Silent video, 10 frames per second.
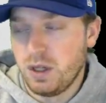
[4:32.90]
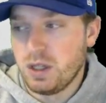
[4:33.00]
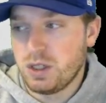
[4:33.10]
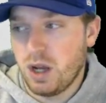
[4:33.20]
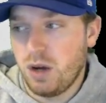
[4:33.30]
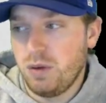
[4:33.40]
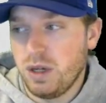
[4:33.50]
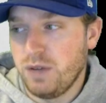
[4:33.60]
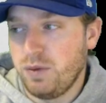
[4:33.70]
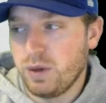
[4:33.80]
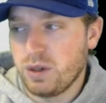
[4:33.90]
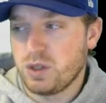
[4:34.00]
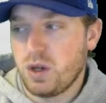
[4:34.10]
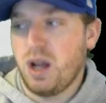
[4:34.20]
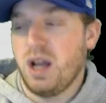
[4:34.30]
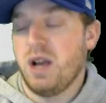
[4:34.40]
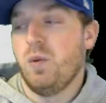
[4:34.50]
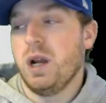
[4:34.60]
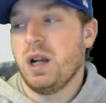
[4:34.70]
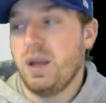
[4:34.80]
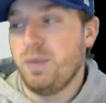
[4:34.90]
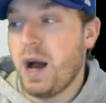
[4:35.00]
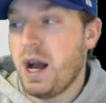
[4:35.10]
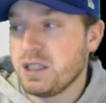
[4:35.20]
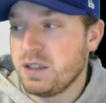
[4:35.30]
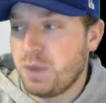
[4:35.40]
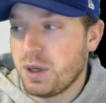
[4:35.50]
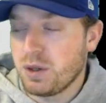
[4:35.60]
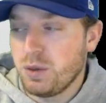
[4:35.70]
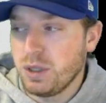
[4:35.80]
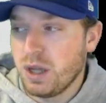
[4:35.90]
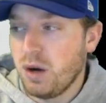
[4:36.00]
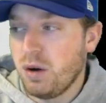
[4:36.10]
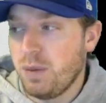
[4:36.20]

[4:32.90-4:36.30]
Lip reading: So if we were to draw where a positive particle would go,